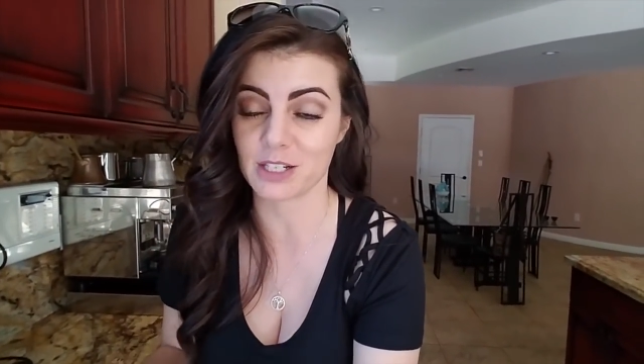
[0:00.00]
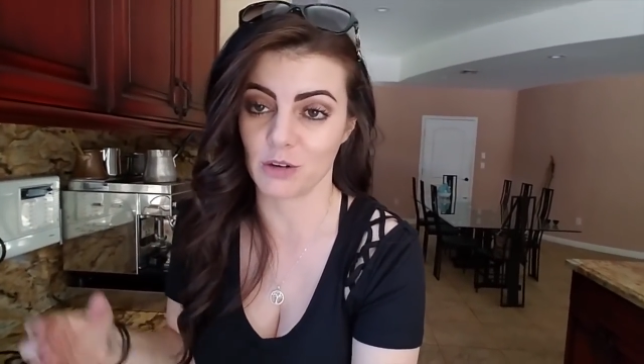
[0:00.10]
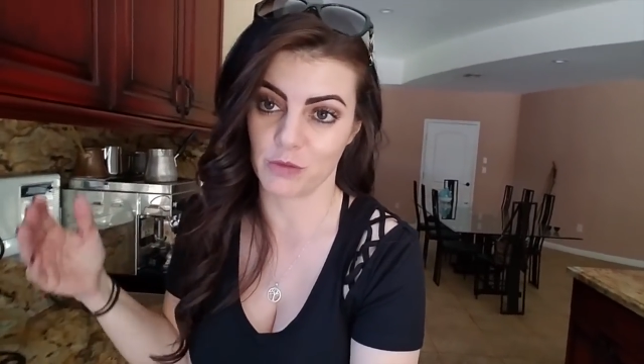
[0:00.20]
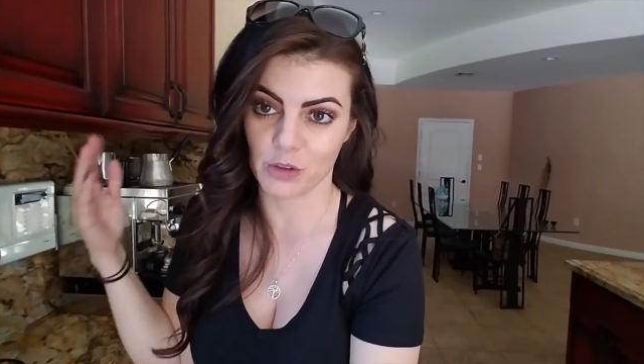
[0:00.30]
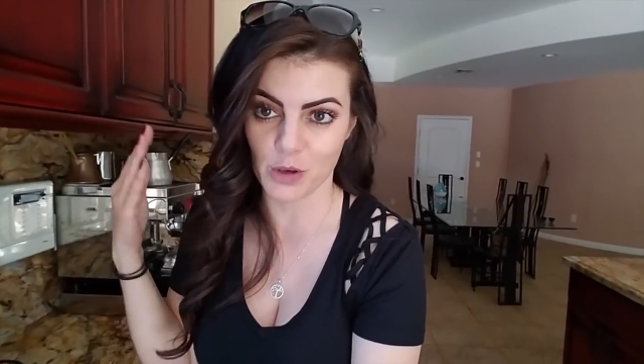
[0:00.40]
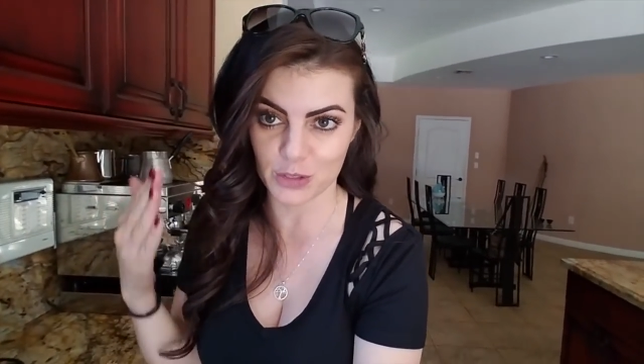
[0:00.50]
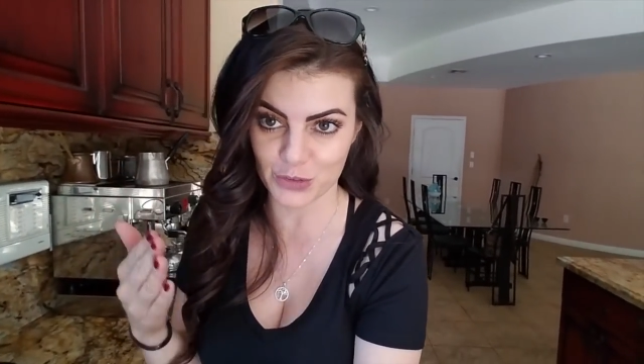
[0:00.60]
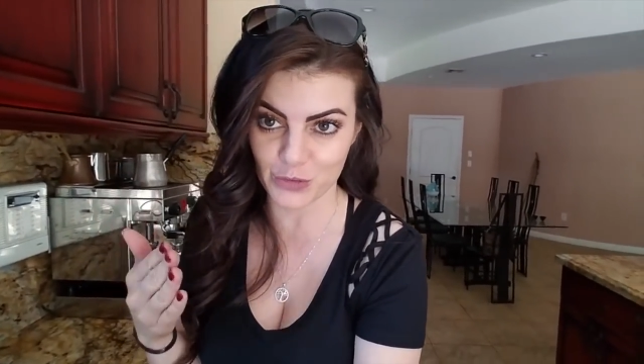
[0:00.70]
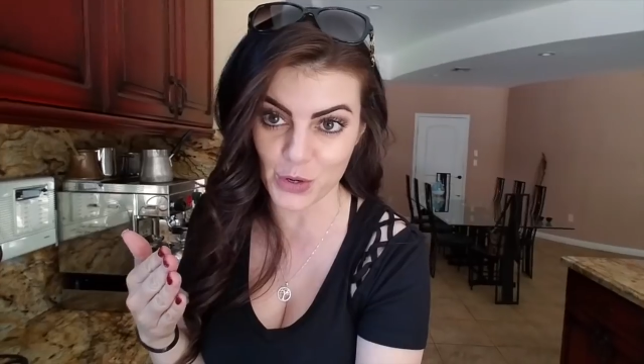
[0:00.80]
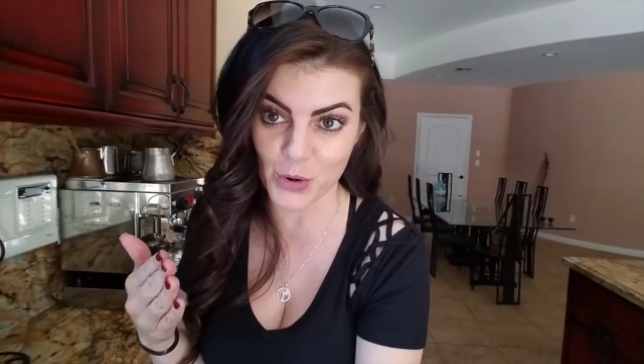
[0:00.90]
So for those
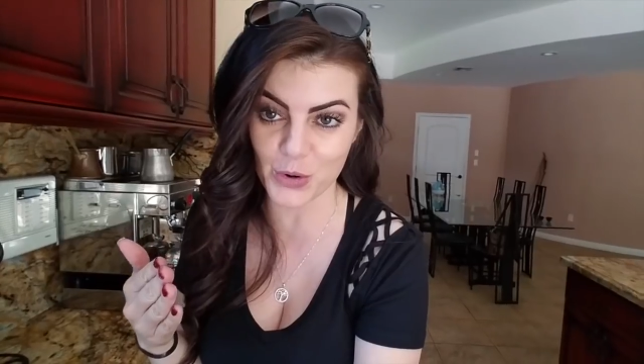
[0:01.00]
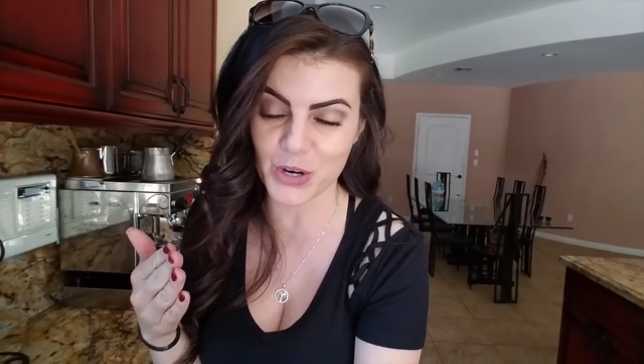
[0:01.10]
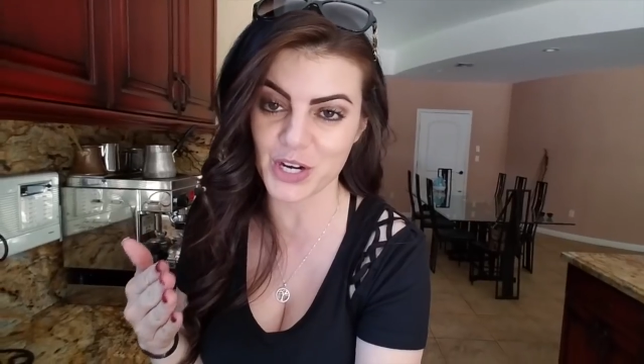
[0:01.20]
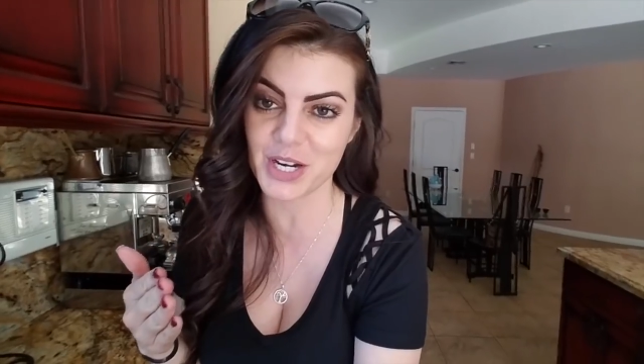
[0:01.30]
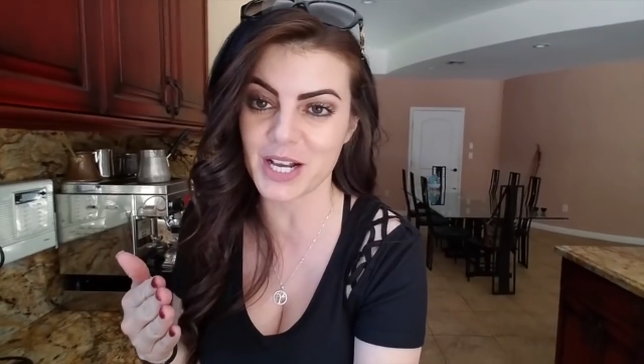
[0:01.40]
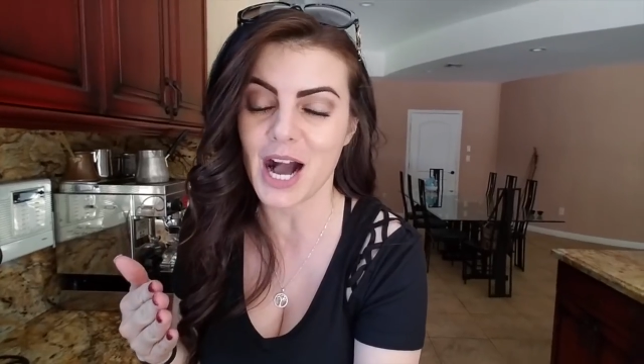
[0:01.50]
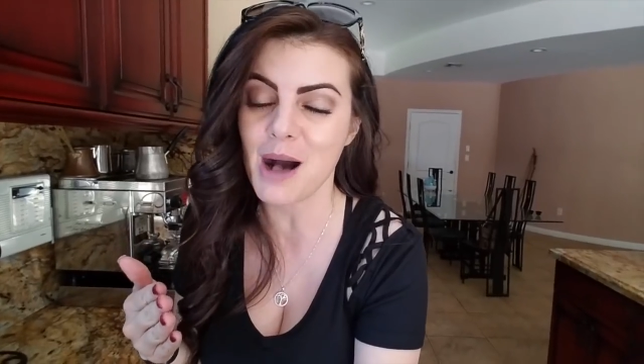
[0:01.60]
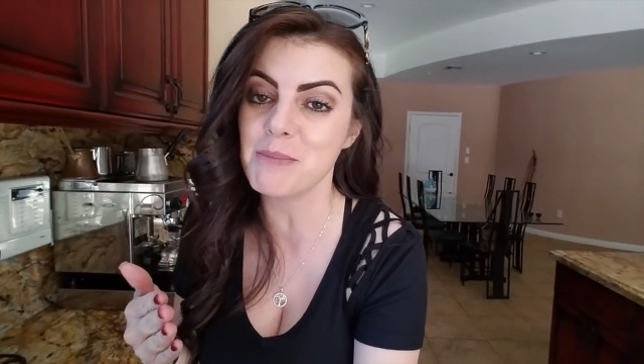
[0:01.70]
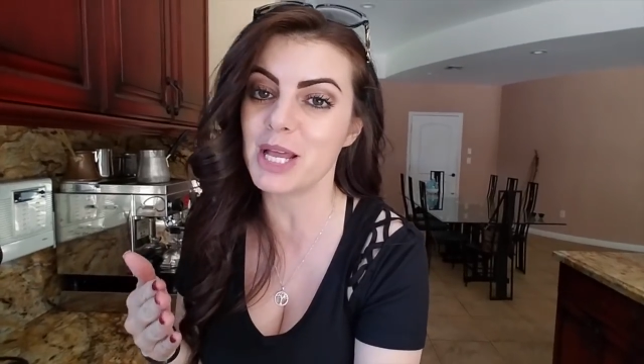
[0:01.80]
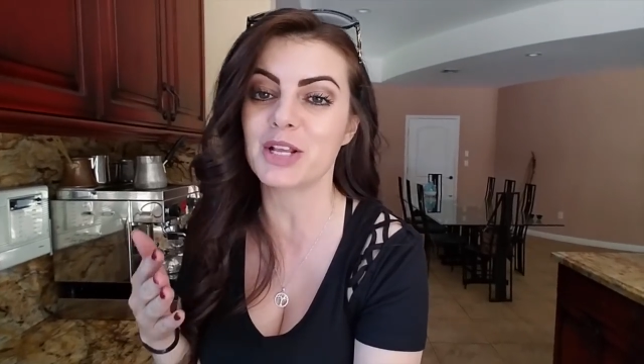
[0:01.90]
of you who couldn't
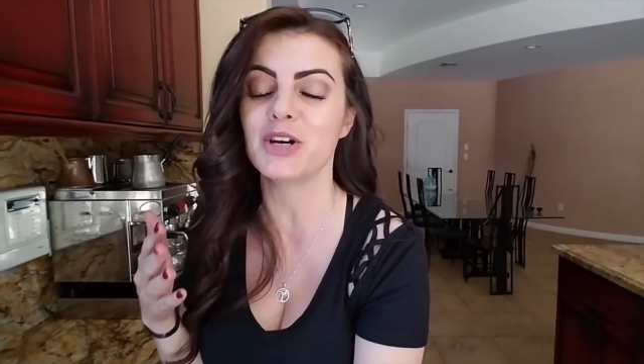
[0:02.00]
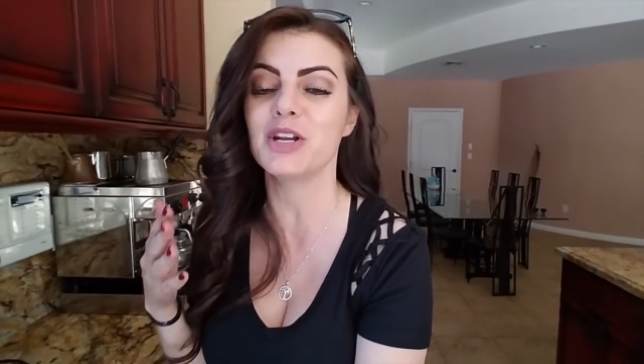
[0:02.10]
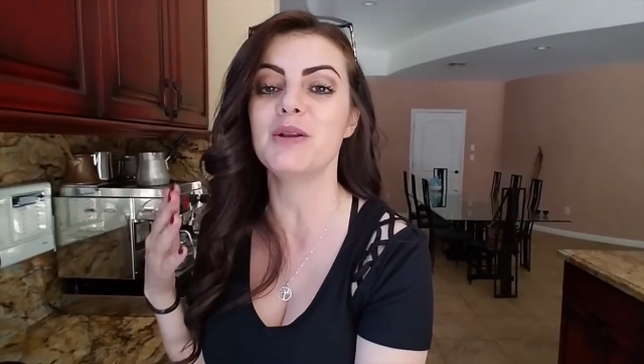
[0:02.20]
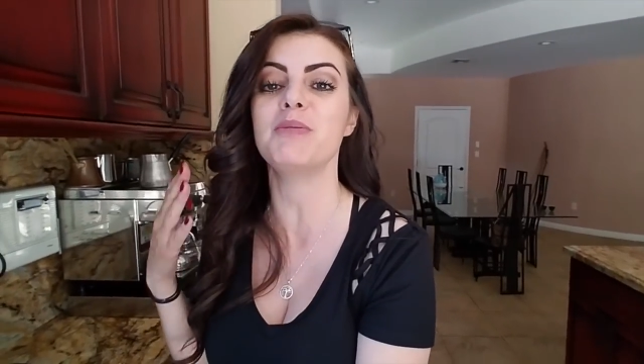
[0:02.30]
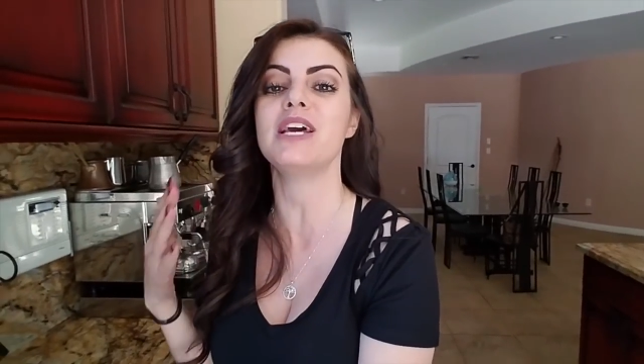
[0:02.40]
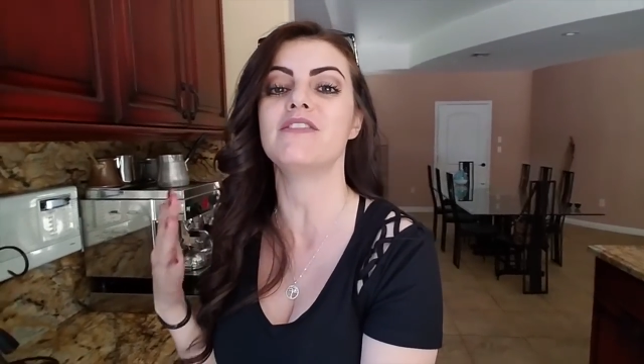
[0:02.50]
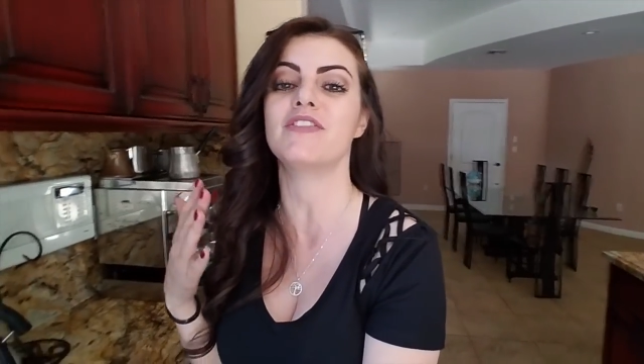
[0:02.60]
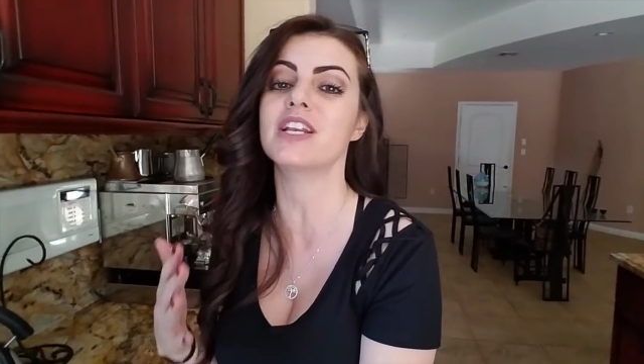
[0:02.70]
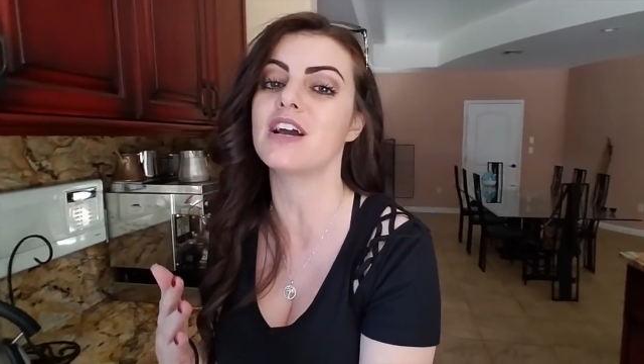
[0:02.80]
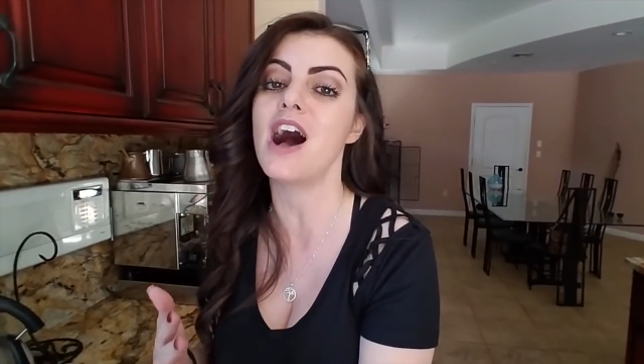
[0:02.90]
come and couldn't be at
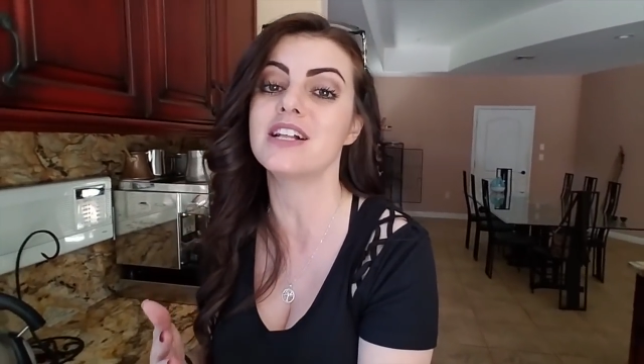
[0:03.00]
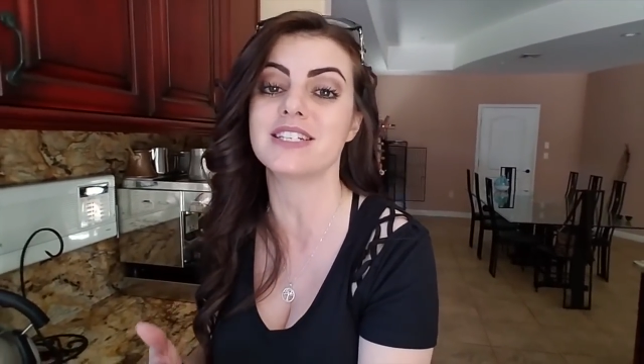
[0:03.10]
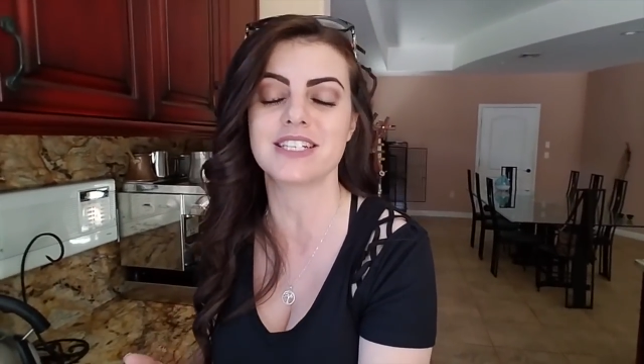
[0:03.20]
VidCon